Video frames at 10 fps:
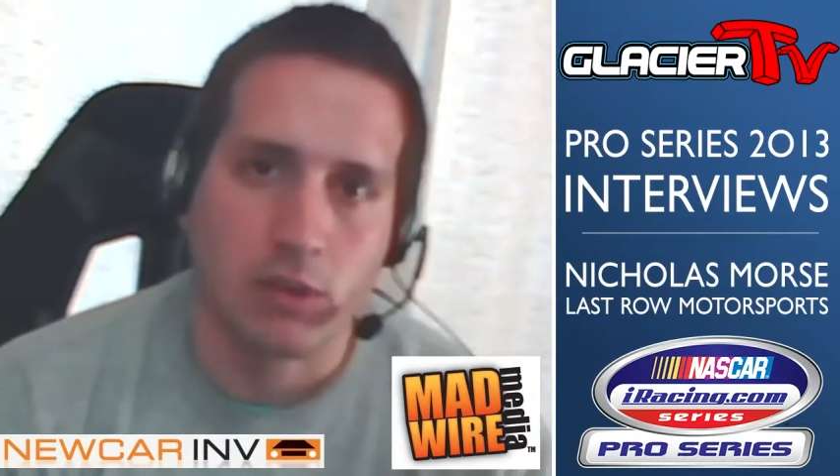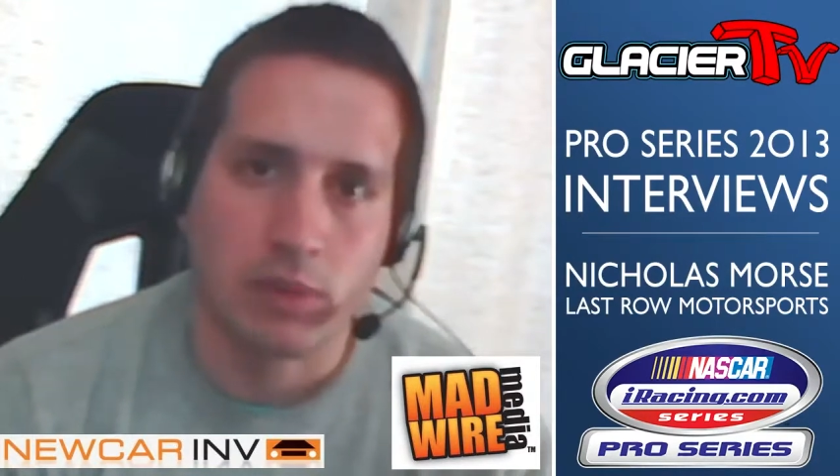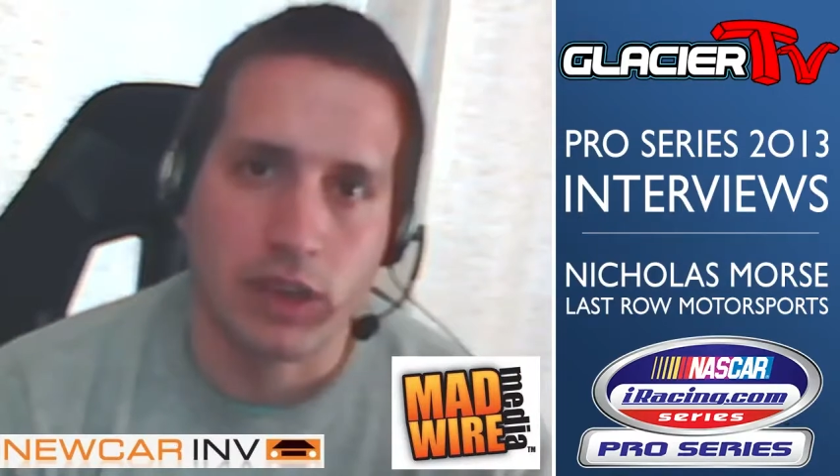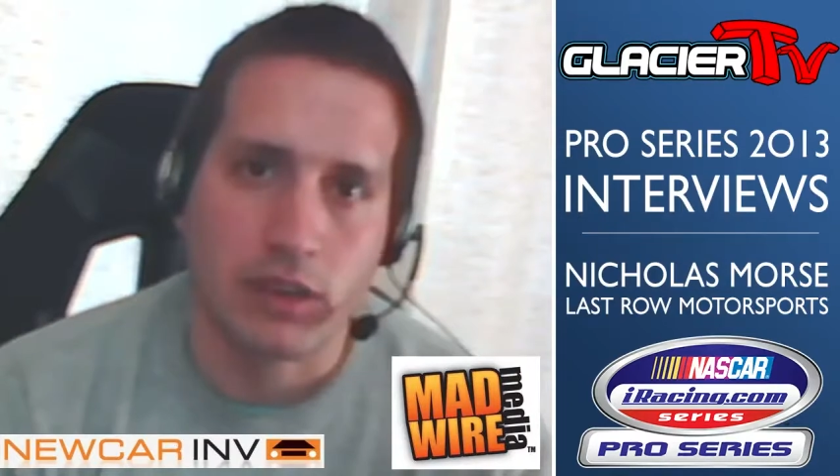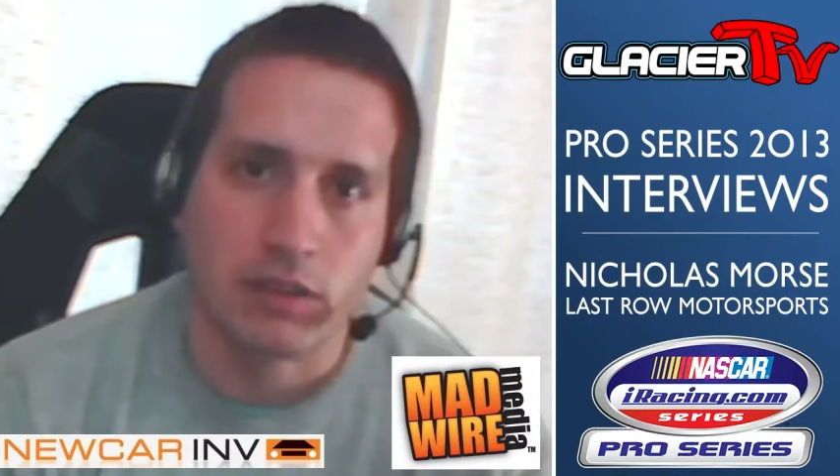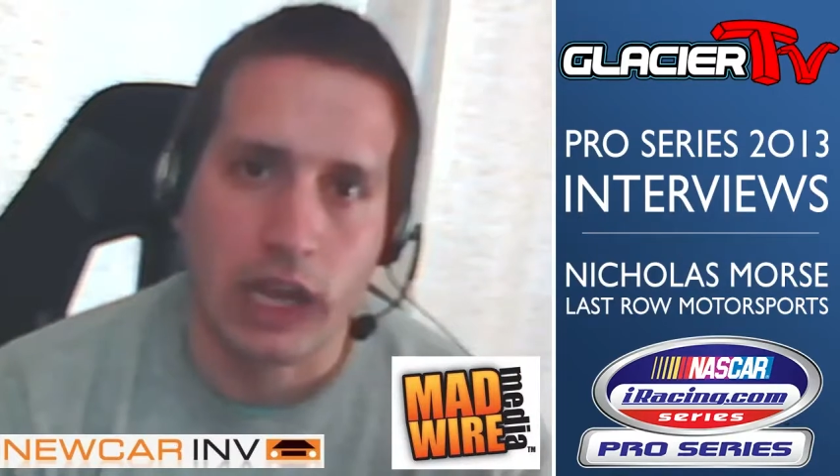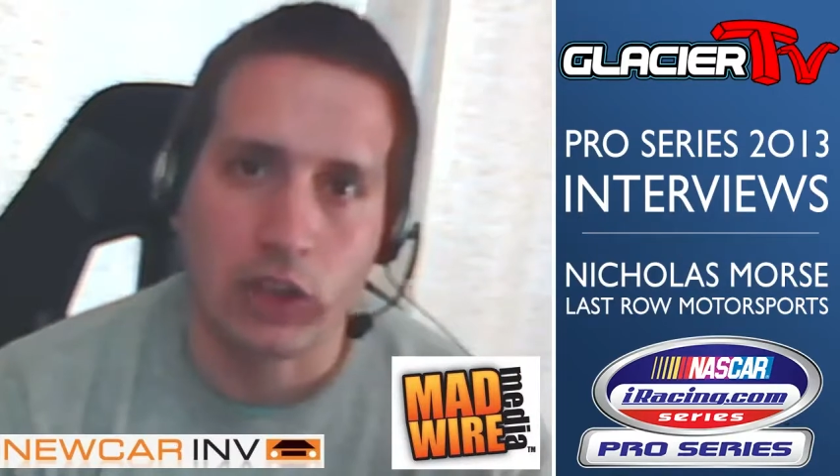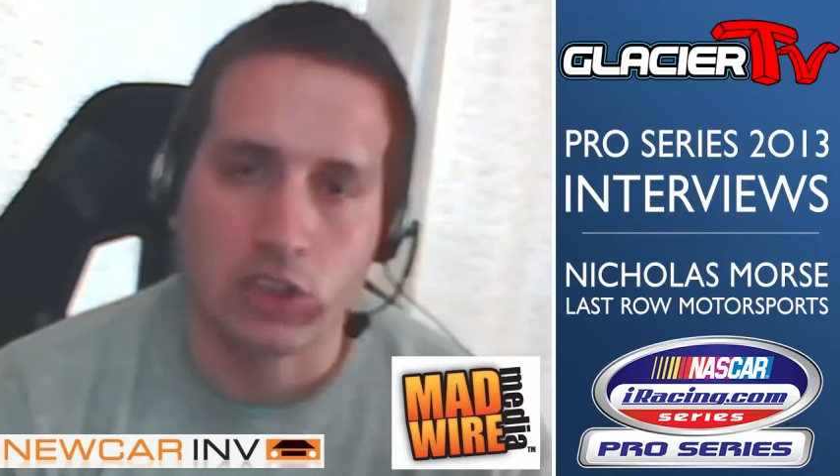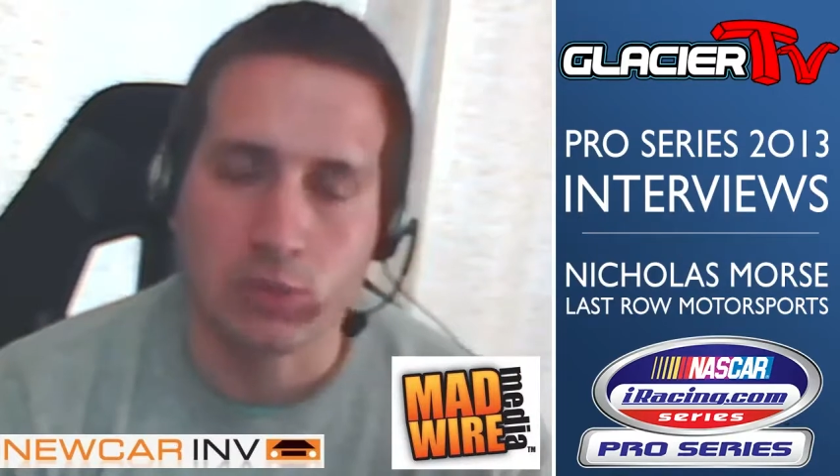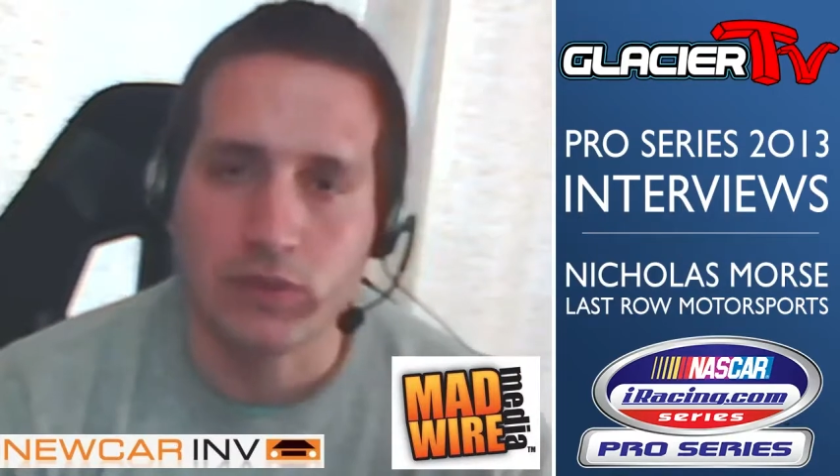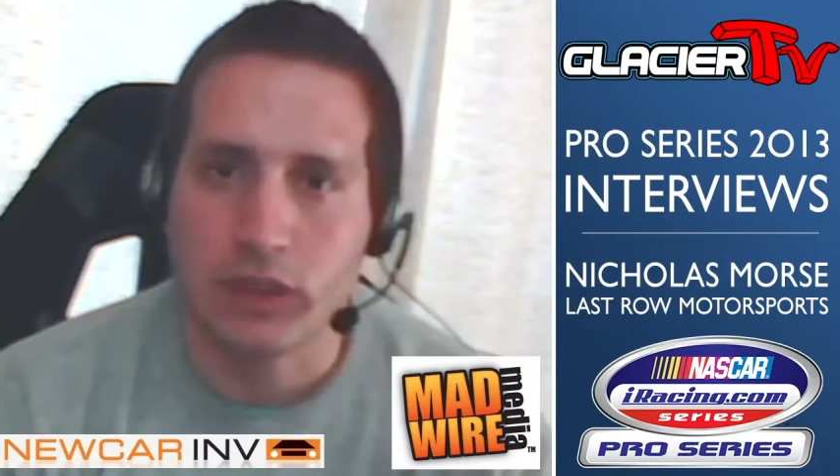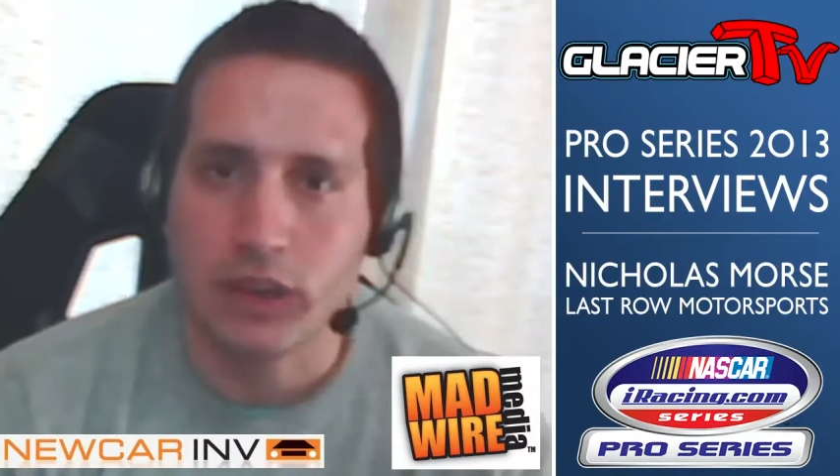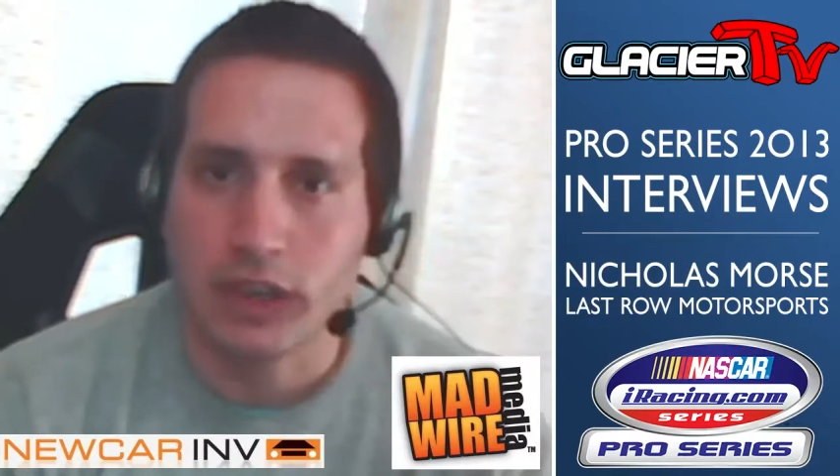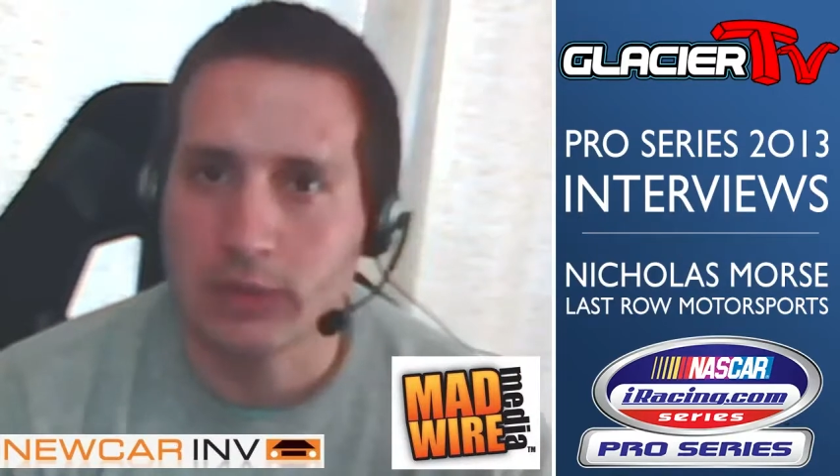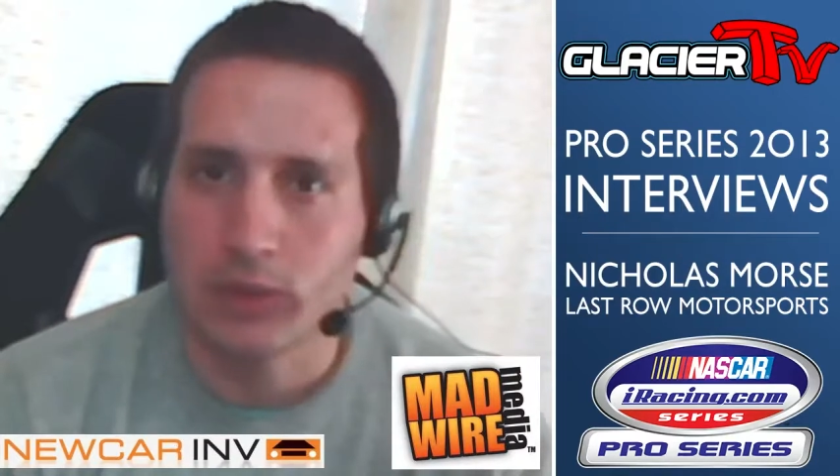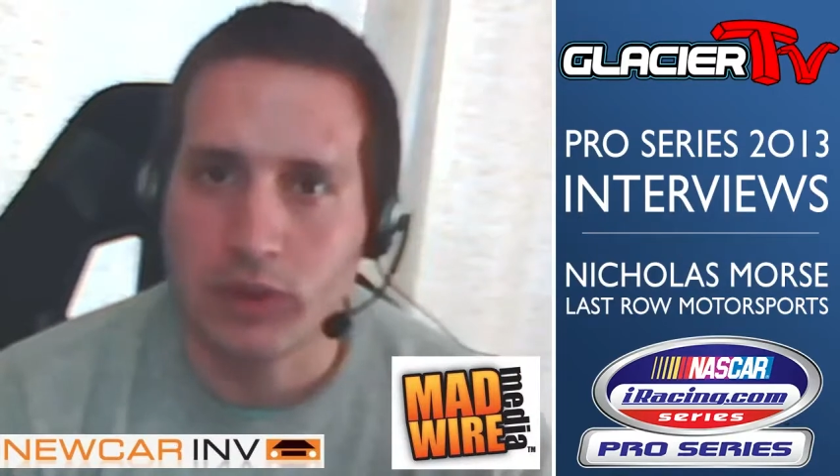being eligible for the next couple